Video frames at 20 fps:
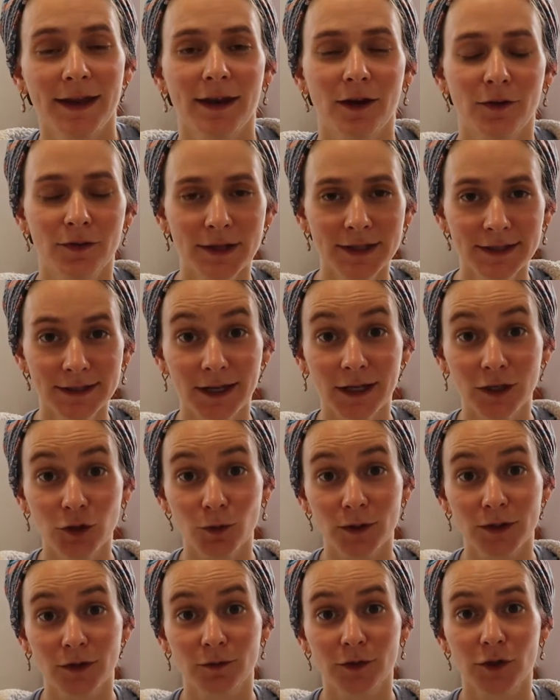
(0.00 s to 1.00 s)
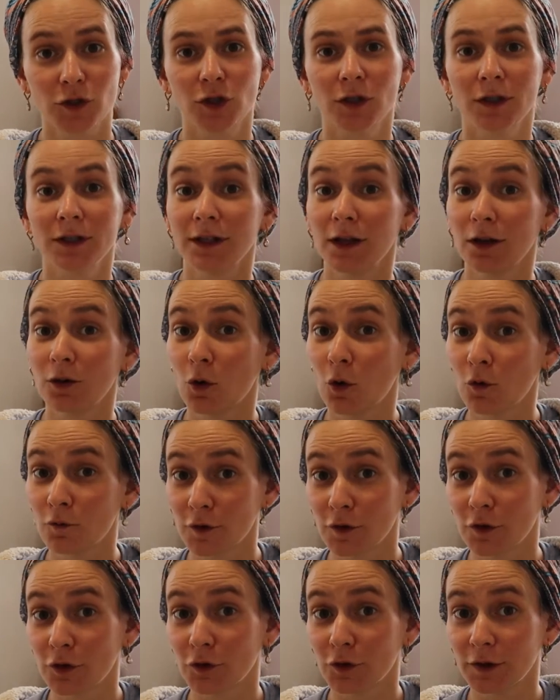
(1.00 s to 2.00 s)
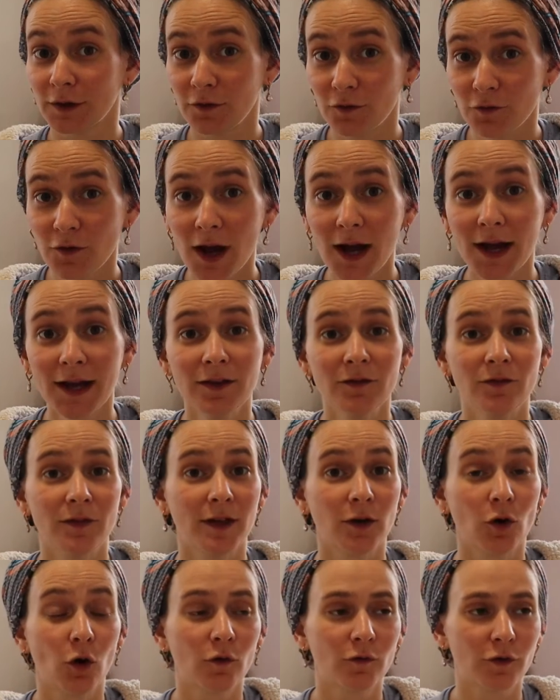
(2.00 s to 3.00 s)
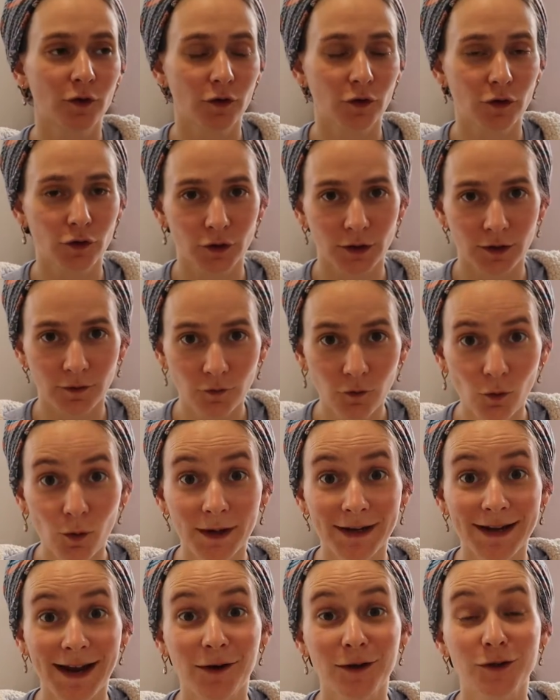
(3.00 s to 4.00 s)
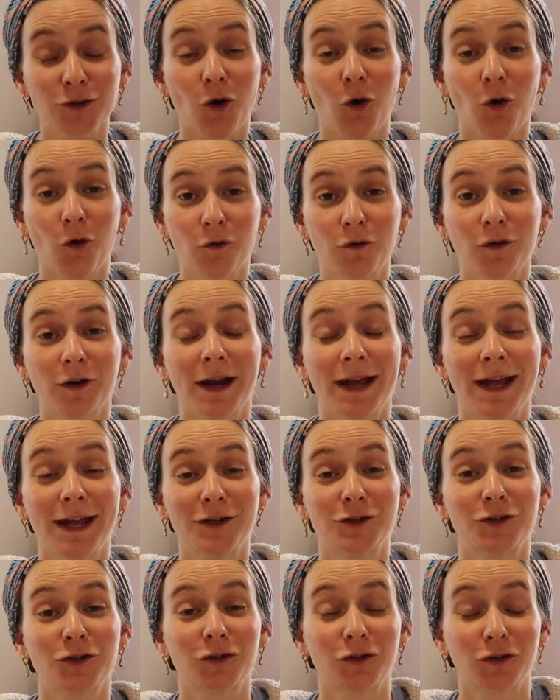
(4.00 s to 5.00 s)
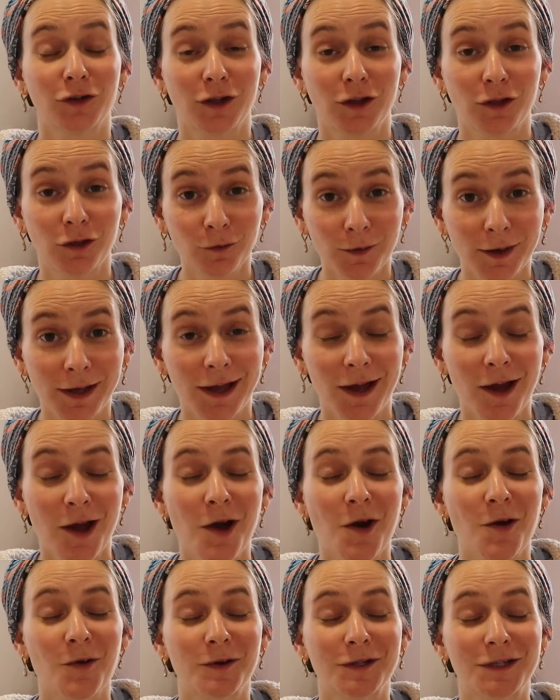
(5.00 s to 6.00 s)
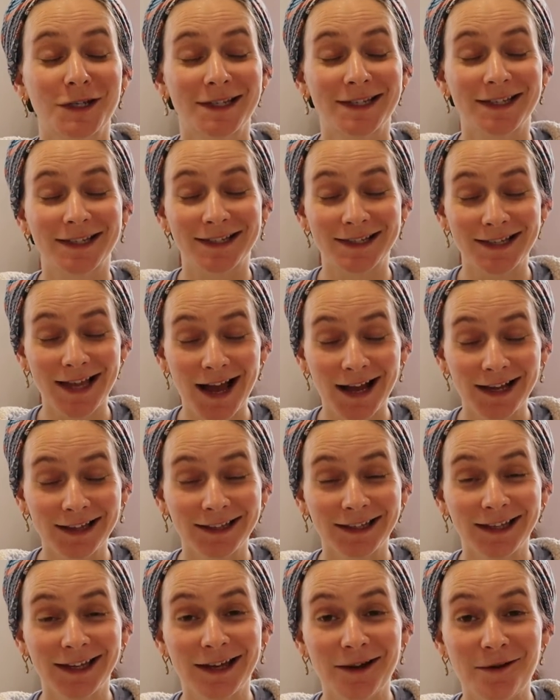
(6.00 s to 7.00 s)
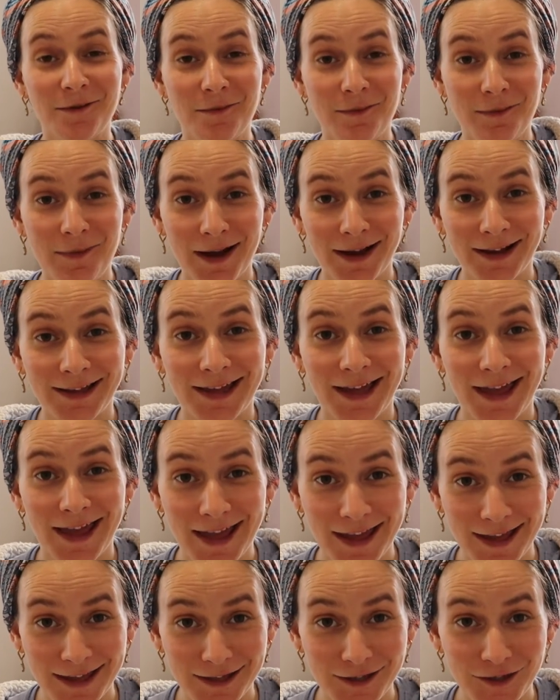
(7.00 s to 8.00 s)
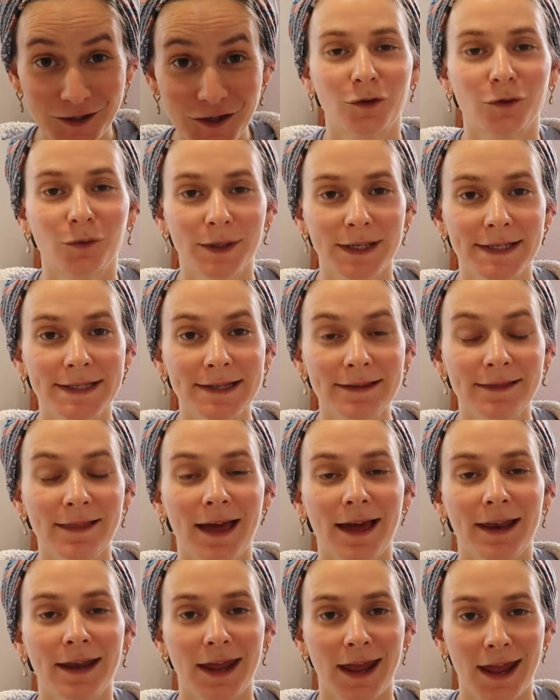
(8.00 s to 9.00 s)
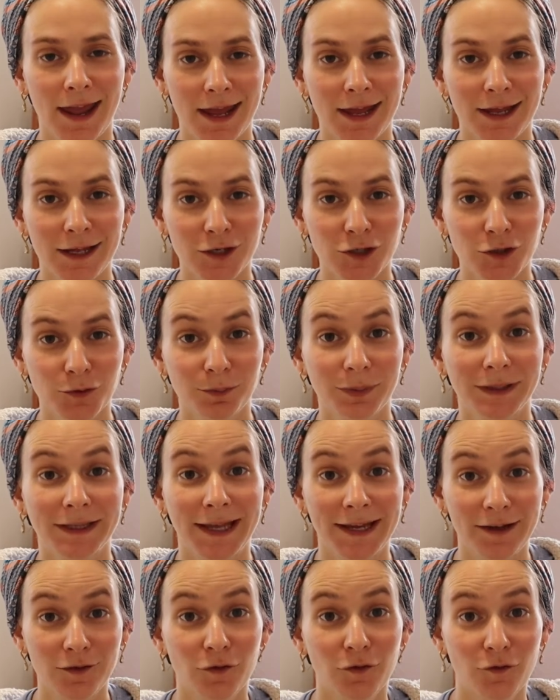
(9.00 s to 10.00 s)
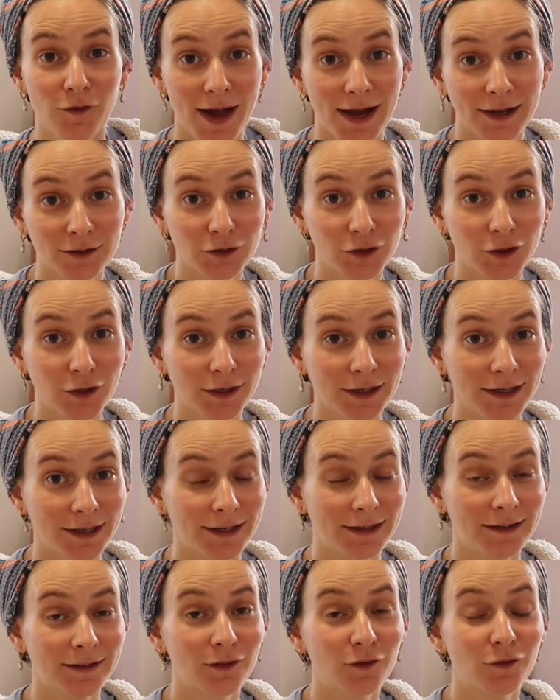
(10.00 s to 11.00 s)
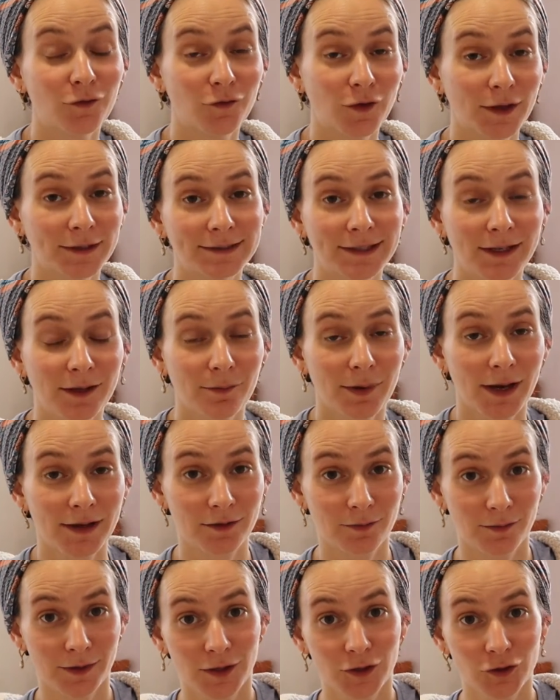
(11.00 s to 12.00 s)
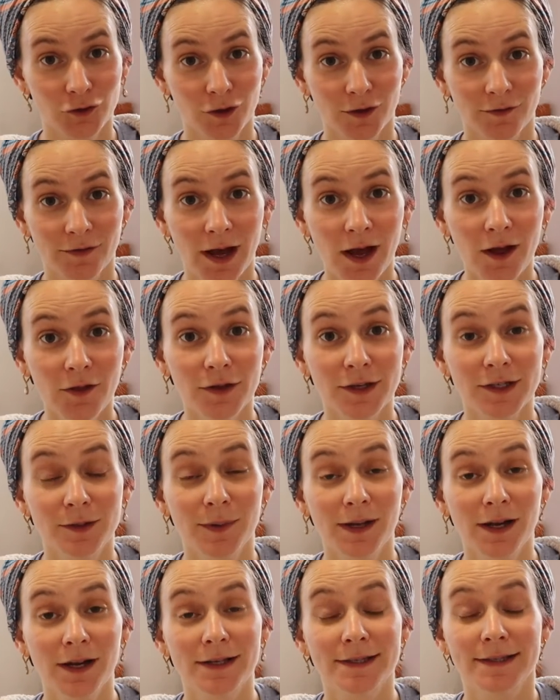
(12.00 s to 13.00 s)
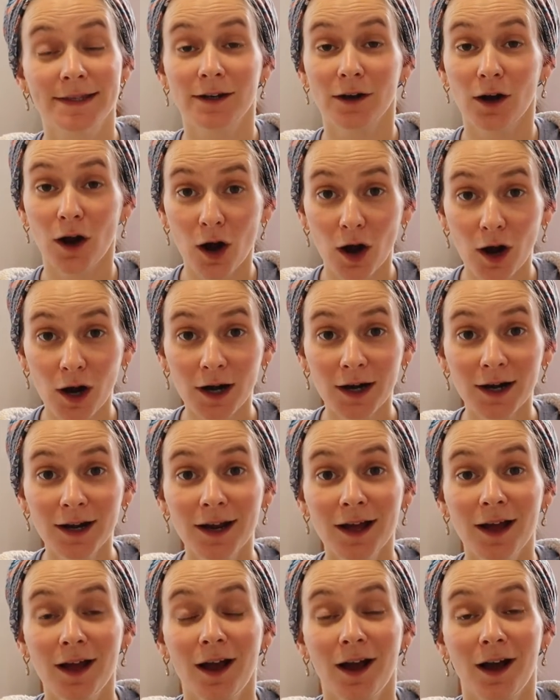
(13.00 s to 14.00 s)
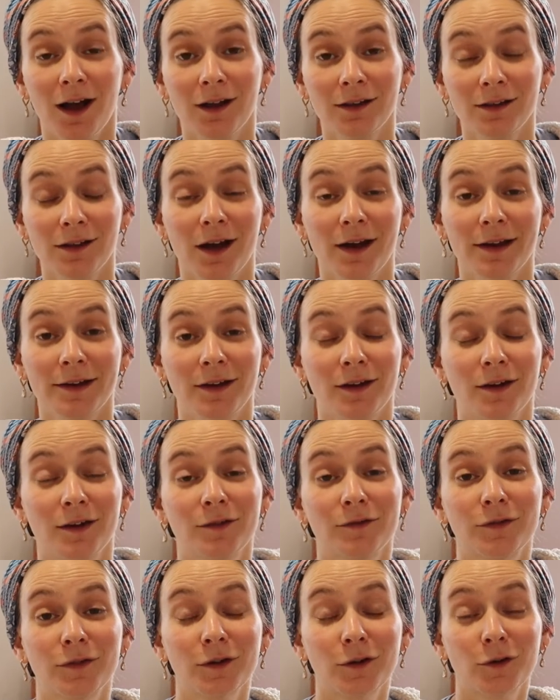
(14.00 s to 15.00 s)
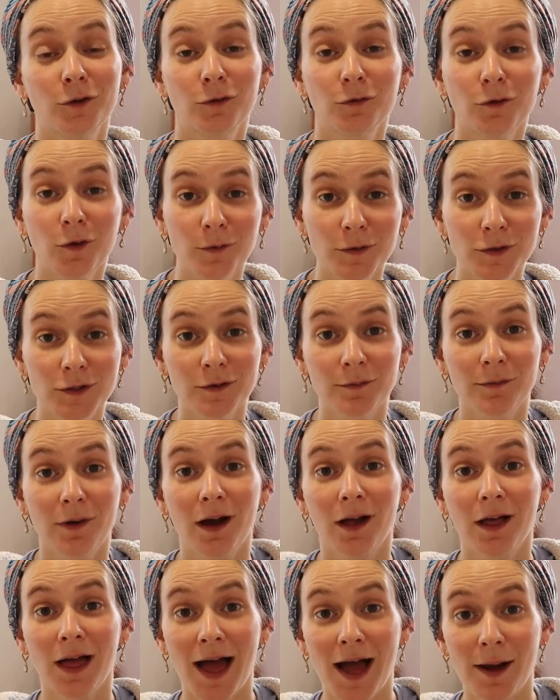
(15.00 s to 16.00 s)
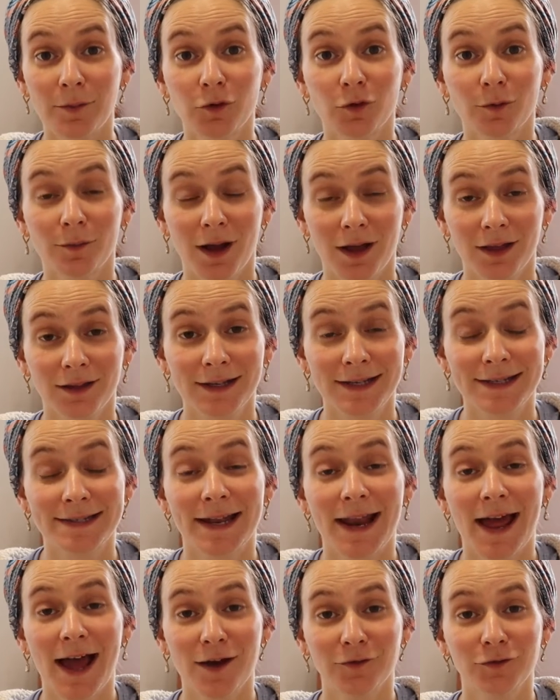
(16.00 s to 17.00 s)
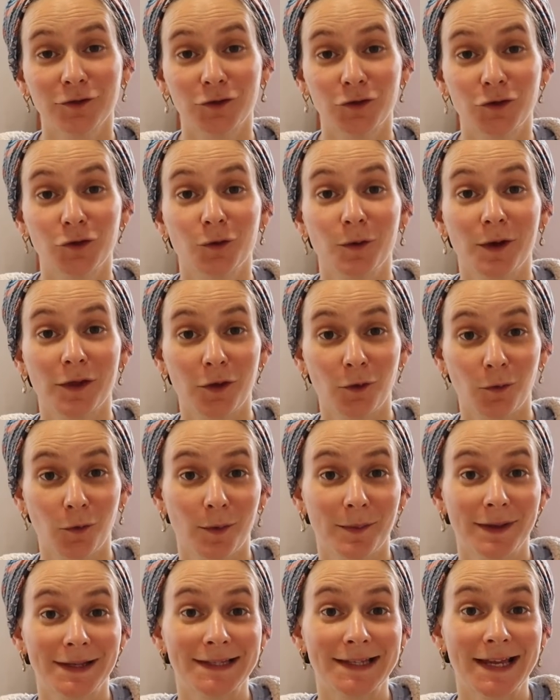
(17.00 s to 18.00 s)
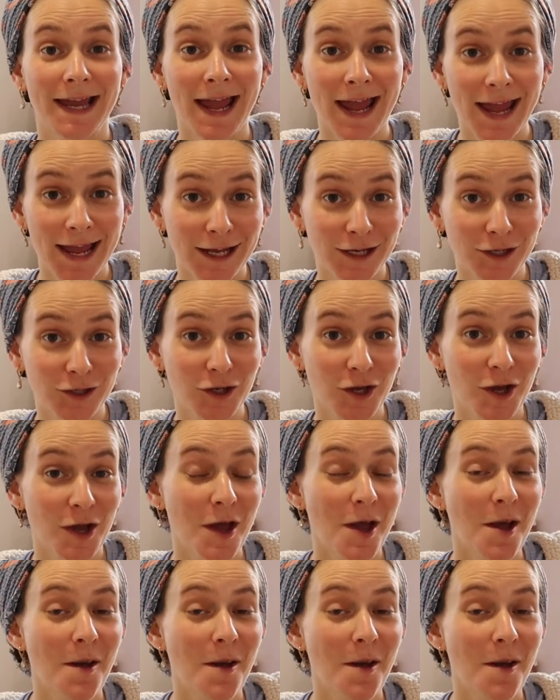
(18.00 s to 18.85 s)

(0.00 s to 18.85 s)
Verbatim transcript: Now, this age was originally over thirty-five, then over thirty-four, now it's over age thirty-three, which is exactly my age. The reason that age played a factor in the funding by the Ministry of Health is because there are a lot of chromosomal abnormalities that have to do with the woman's age.